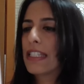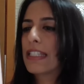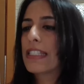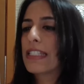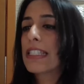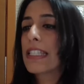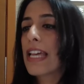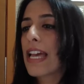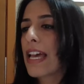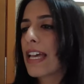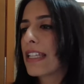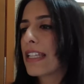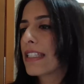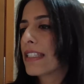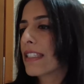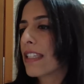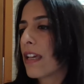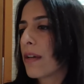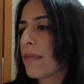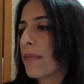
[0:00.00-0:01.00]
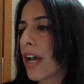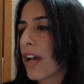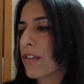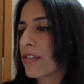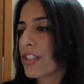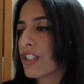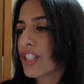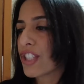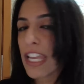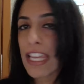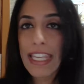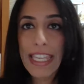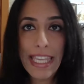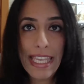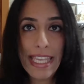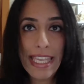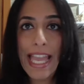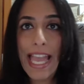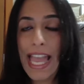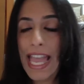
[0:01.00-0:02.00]
It says about
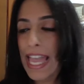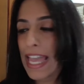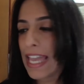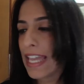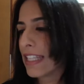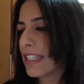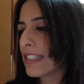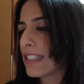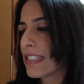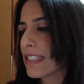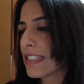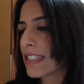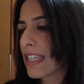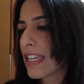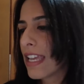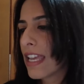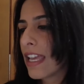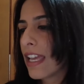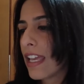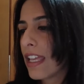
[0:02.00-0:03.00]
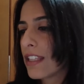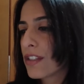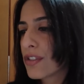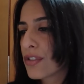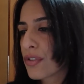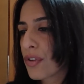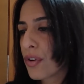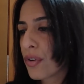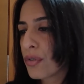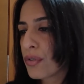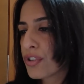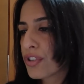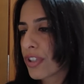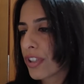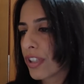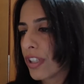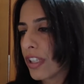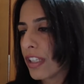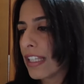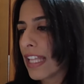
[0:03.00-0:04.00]
shaking hands. In
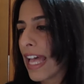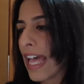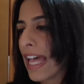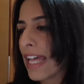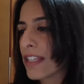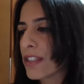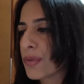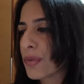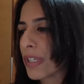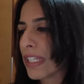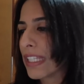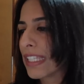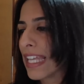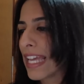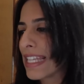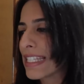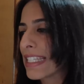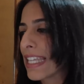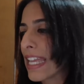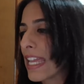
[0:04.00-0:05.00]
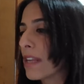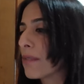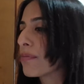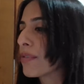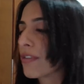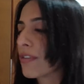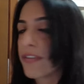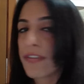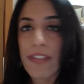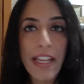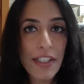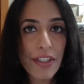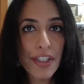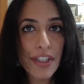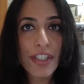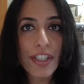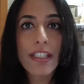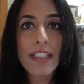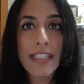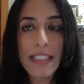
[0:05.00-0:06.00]
social as well as in
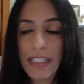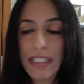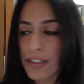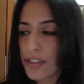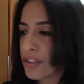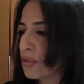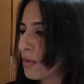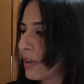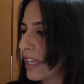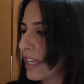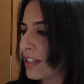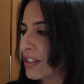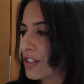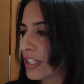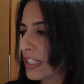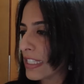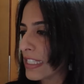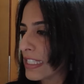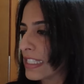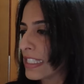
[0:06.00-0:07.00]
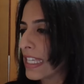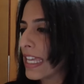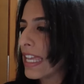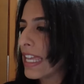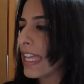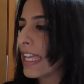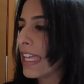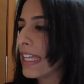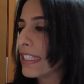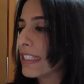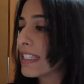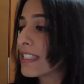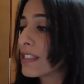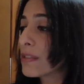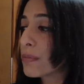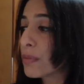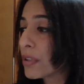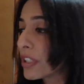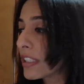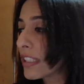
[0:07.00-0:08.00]
professional situations, it is
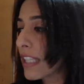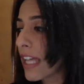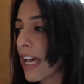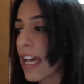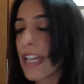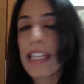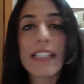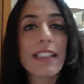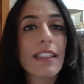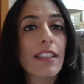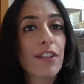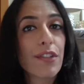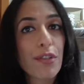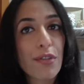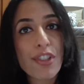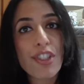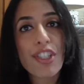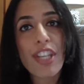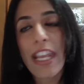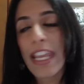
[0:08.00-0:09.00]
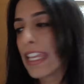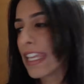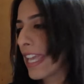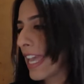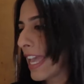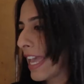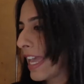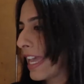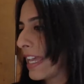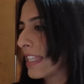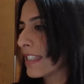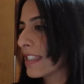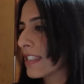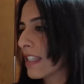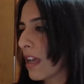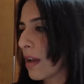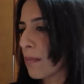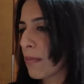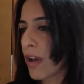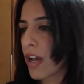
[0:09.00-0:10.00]
polite to shake hands
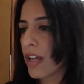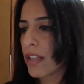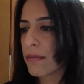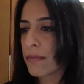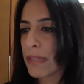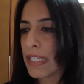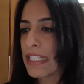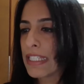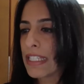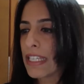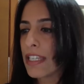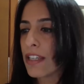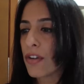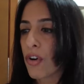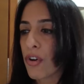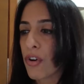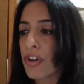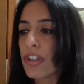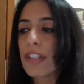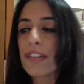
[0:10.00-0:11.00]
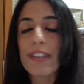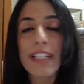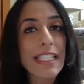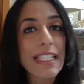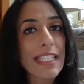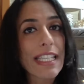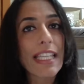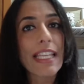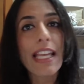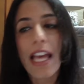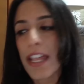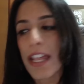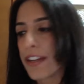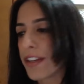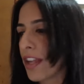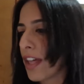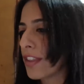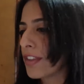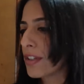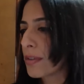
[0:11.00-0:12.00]
upon meeting or greeting
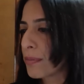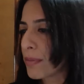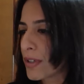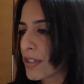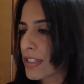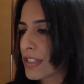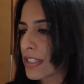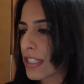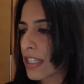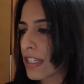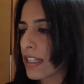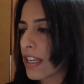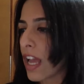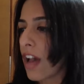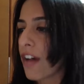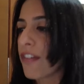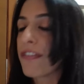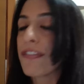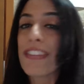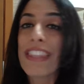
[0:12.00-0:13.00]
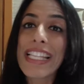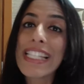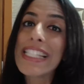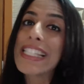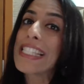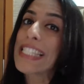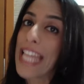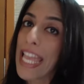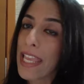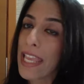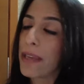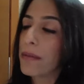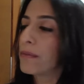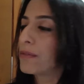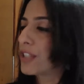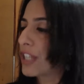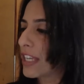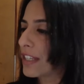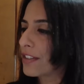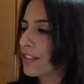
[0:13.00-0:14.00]
another person of the same
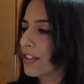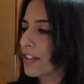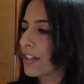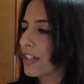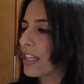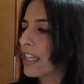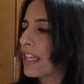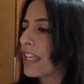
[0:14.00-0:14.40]
gender.